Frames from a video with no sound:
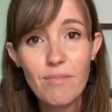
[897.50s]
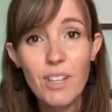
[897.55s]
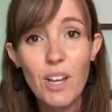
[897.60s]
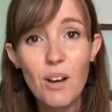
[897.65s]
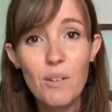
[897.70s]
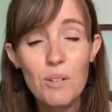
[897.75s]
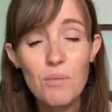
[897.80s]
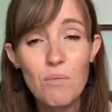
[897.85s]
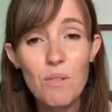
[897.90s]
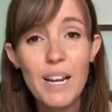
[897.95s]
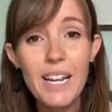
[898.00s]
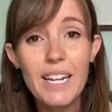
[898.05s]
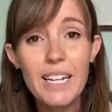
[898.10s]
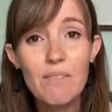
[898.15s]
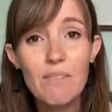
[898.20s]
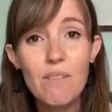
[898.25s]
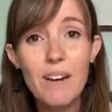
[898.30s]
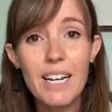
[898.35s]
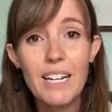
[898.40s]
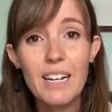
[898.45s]
I would really,
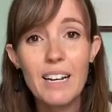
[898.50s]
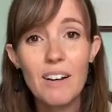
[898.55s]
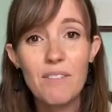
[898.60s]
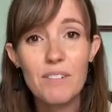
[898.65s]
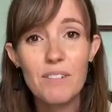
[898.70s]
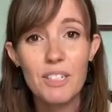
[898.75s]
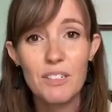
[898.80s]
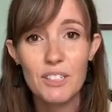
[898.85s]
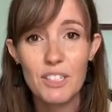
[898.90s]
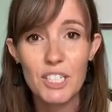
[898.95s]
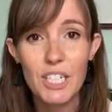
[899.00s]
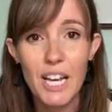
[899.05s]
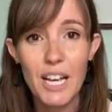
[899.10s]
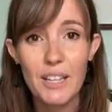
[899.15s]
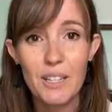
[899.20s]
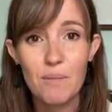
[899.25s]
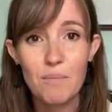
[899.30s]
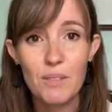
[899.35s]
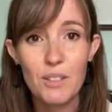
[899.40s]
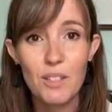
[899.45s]
really love you to
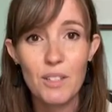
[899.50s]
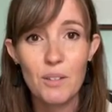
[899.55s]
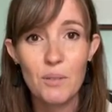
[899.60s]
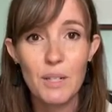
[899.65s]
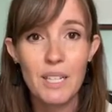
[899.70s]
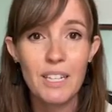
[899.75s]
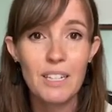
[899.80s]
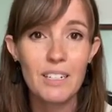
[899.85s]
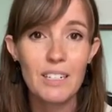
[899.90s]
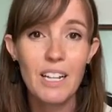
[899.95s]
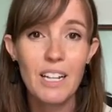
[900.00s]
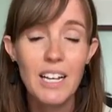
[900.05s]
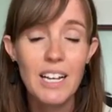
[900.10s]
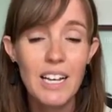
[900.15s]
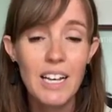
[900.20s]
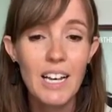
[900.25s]
share them so that we can